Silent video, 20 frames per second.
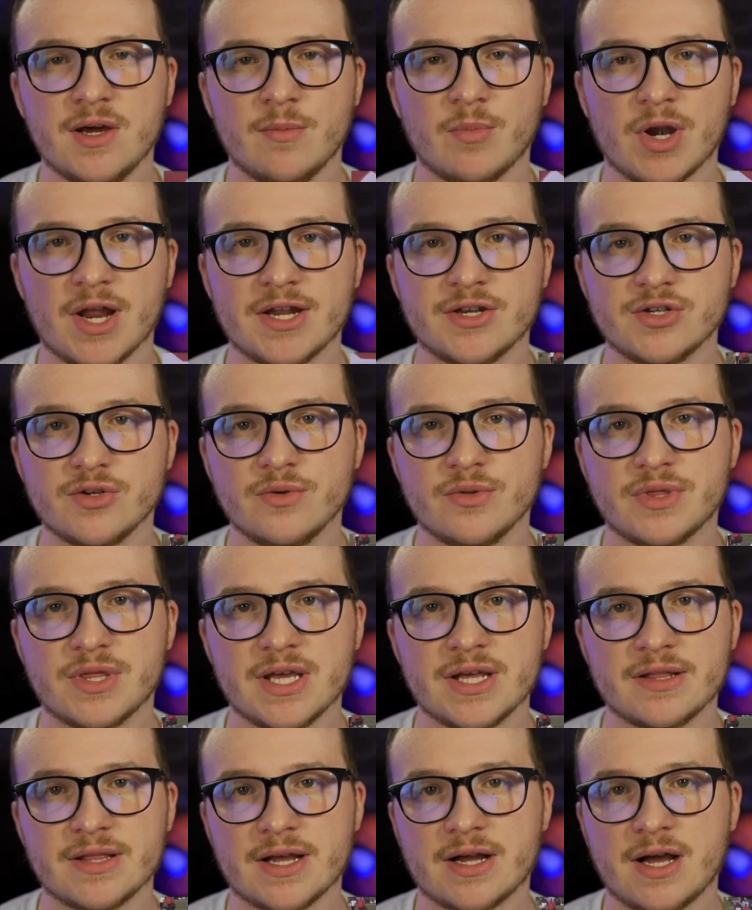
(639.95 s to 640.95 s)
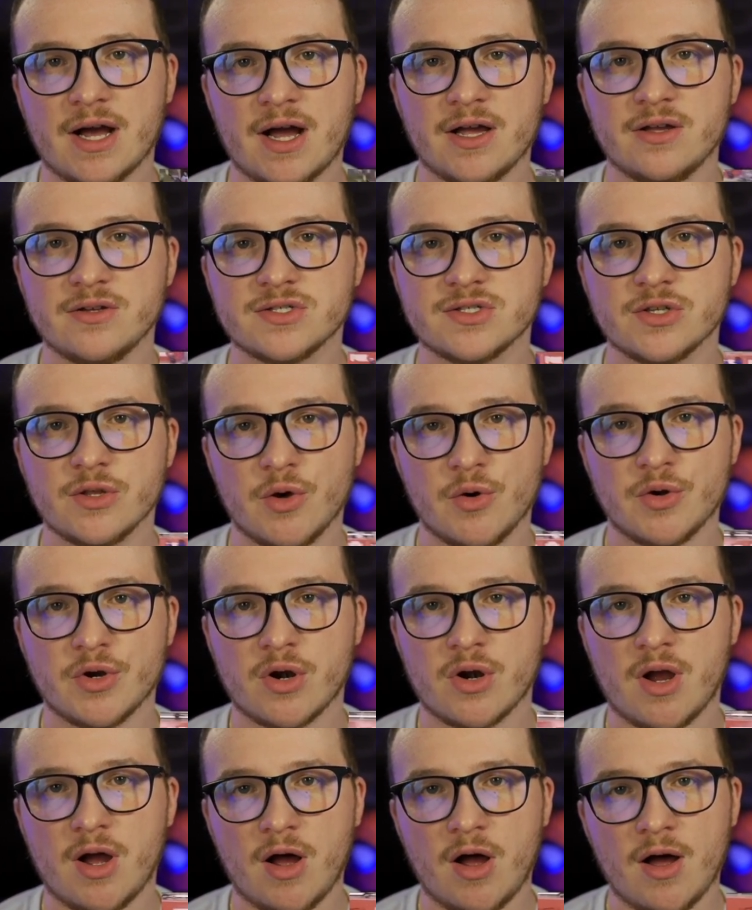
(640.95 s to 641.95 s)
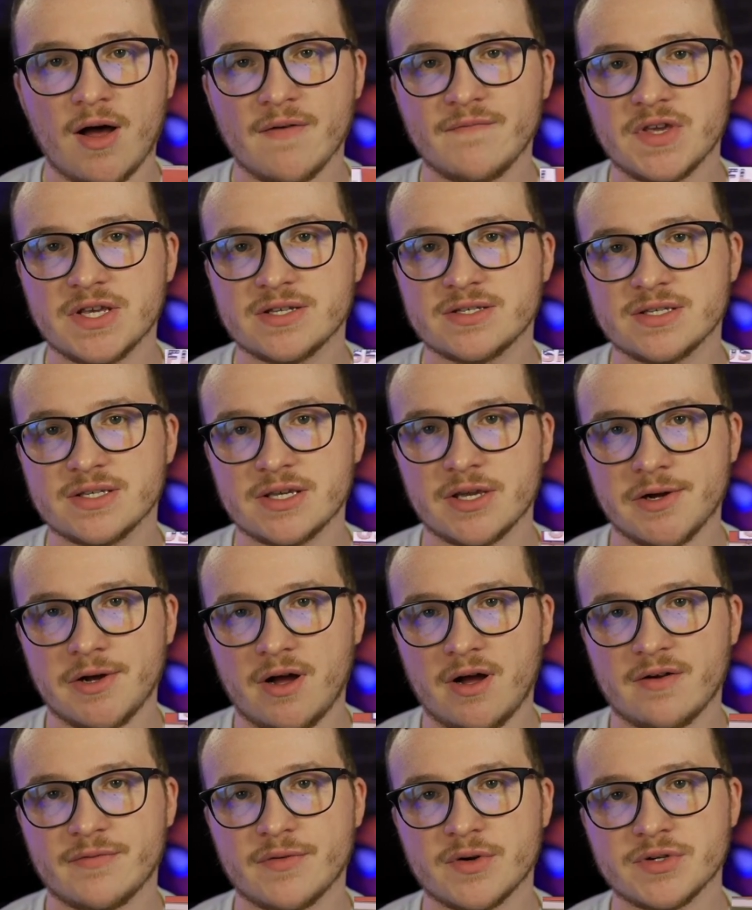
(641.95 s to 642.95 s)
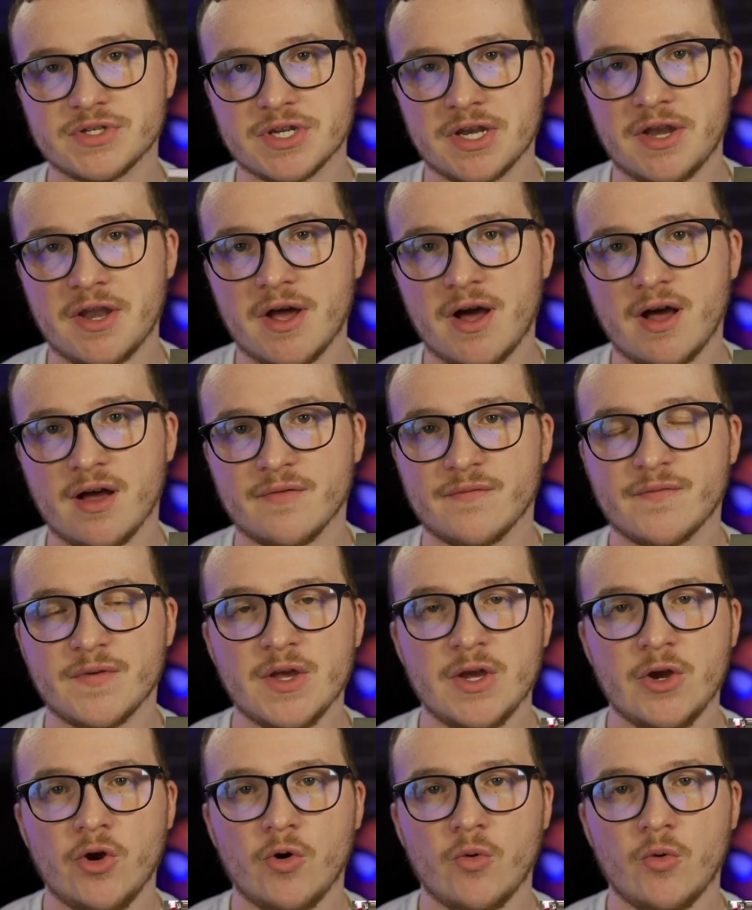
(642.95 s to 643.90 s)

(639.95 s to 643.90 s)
but I do think that Kyle Sloter obviously offers enough